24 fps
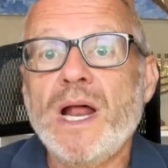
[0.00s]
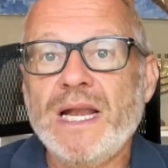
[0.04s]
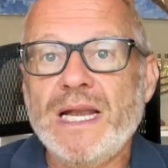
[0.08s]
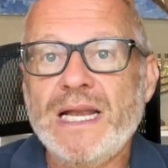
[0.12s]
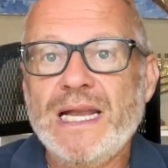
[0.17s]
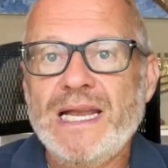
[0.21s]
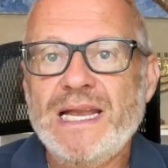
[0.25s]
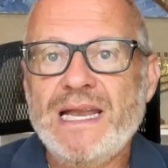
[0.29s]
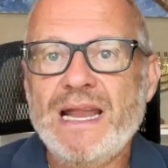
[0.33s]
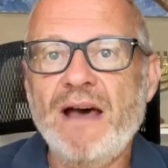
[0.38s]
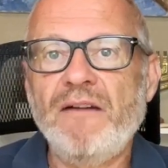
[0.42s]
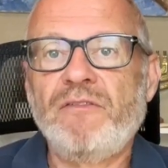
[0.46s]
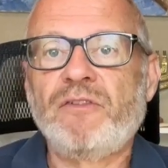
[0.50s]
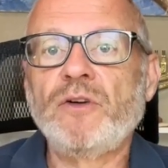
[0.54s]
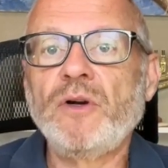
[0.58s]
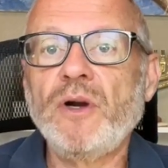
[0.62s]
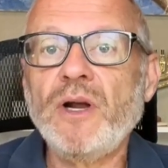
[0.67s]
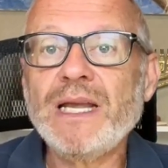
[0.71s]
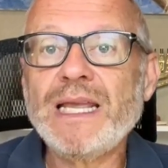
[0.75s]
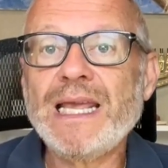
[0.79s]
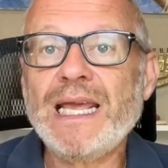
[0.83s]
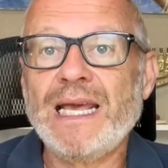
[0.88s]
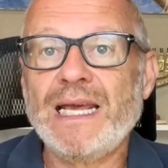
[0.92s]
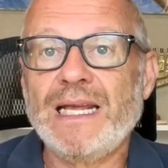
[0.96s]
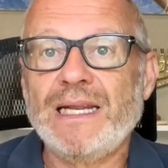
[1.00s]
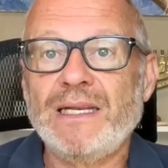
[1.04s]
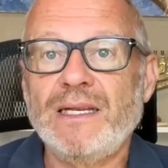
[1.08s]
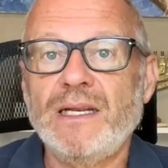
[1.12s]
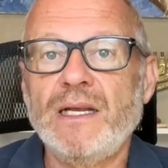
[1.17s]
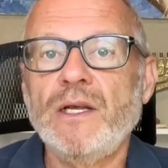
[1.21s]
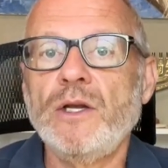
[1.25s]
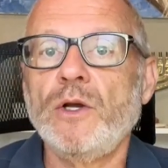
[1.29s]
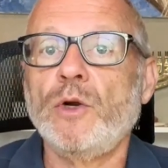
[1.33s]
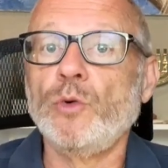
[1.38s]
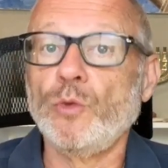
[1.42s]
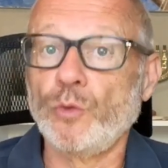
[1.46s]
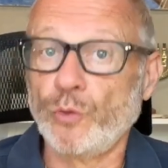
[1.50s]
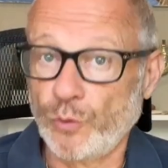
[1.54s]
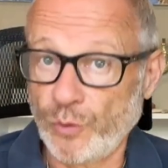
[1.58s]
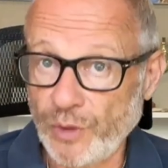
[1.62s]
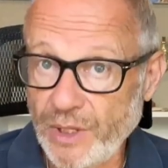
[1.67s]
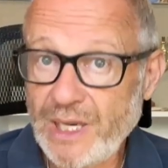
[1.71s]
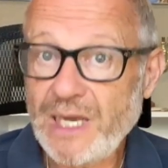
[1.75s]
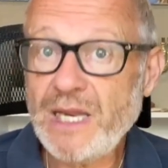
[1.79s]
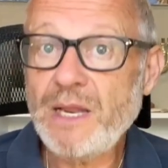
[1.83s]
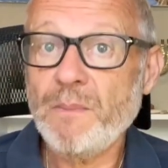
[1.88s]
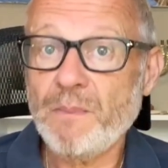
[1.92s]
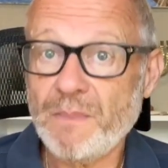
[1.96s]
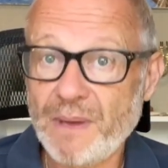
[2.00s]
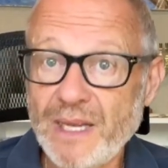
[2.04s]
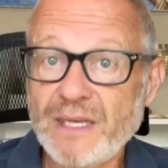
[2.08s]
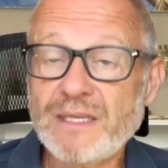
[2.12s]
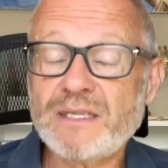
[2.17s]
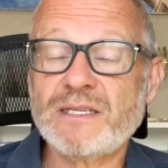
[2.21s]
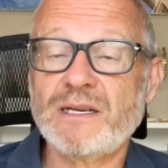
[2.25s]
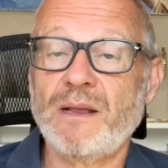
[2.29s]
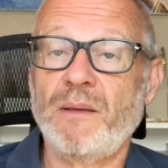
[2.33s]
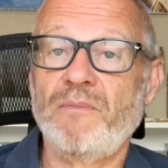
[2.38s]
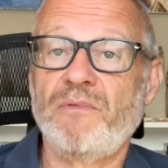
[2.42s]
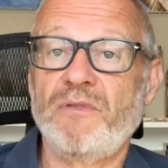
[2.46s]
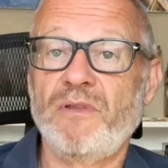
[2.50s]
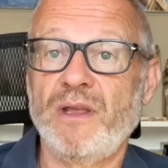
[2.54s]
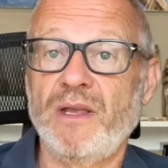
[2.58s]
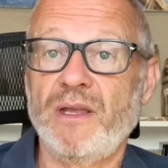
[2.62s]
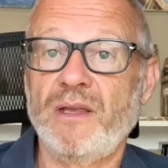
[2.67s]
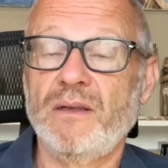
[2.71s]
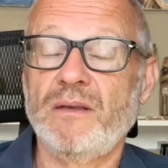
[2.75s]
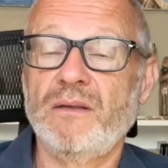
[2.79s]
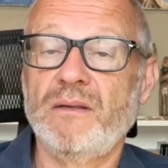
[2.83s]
"Never Again," really meant something.